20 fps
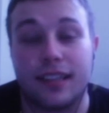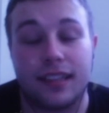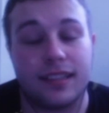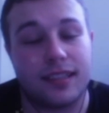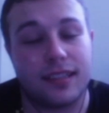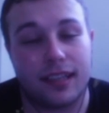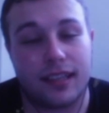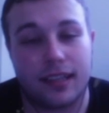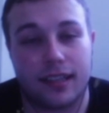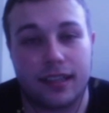it's that
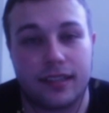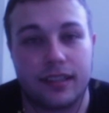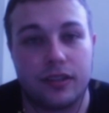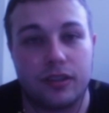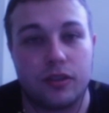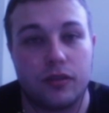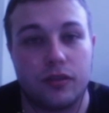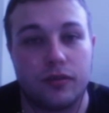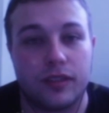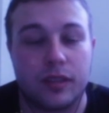idea
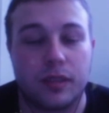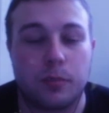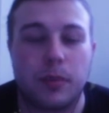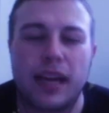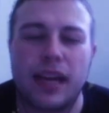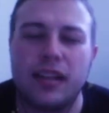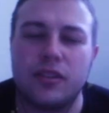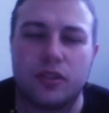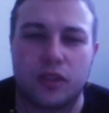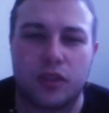of it
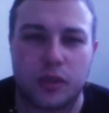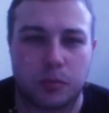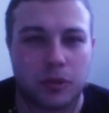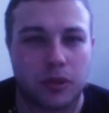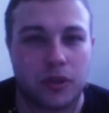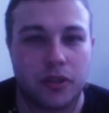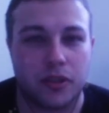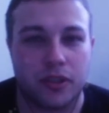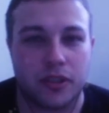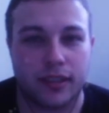depends on the
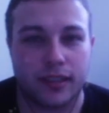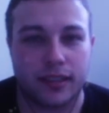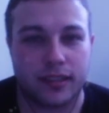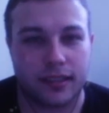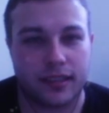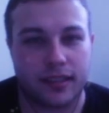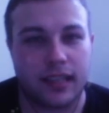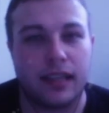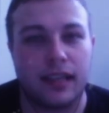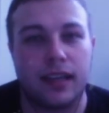project. I
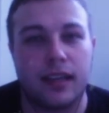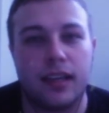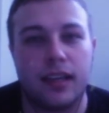think